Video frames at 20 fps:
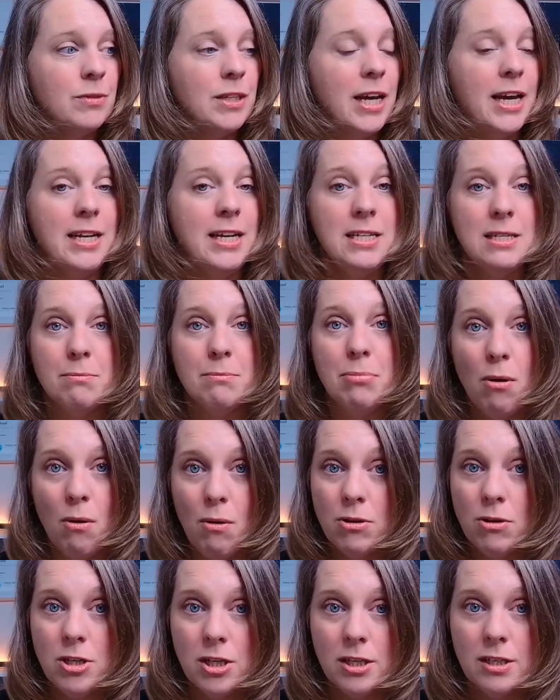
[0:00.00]
It is
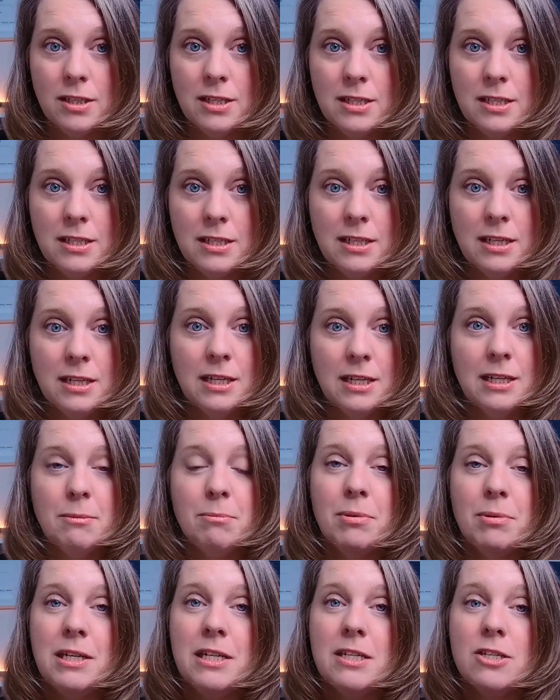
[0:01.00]
important,
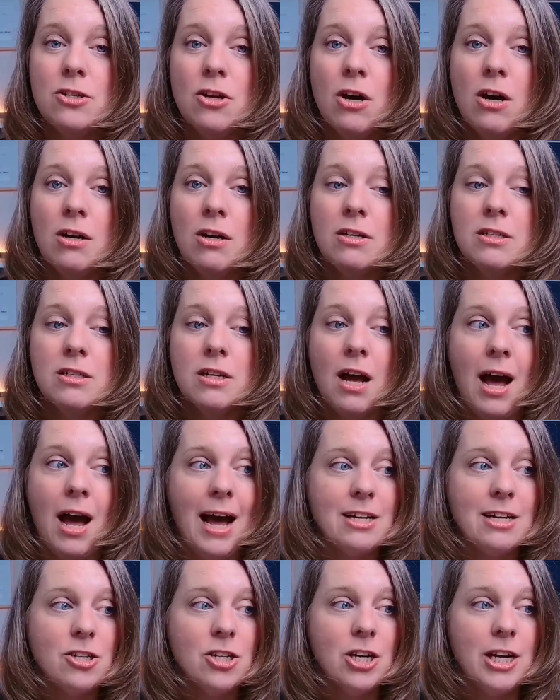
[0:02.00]
but it's not
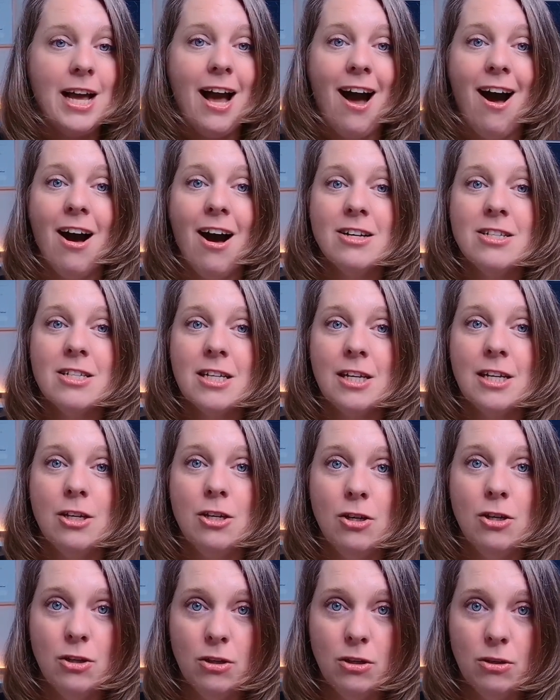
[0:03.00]
actually asking
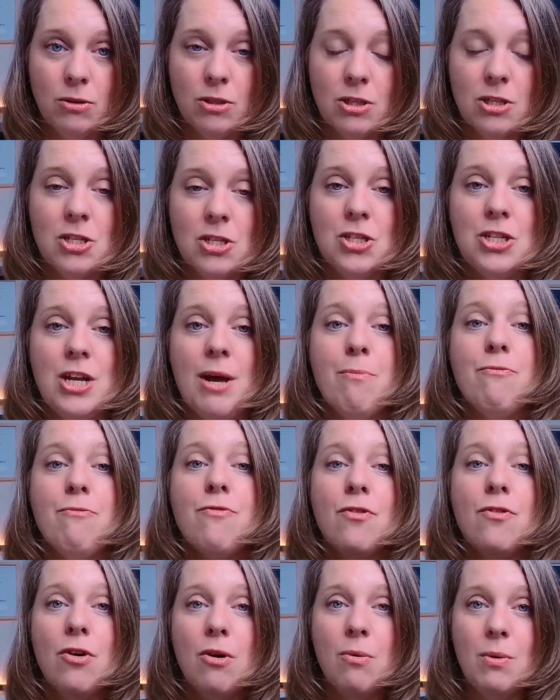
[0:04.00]
you to step
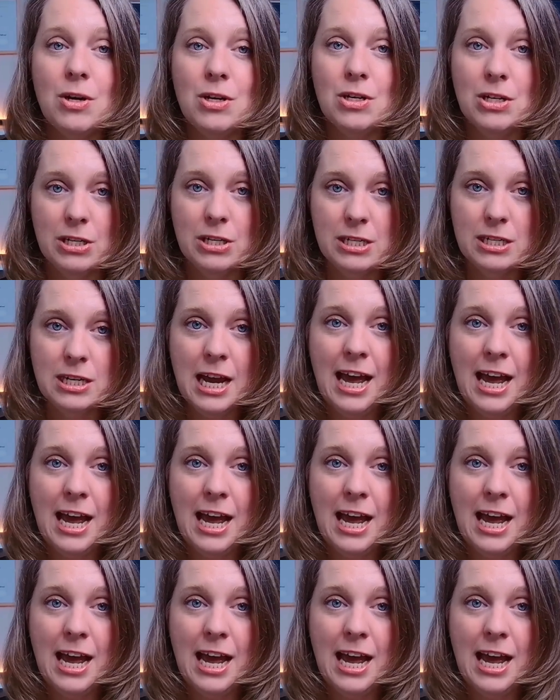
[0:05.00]
forward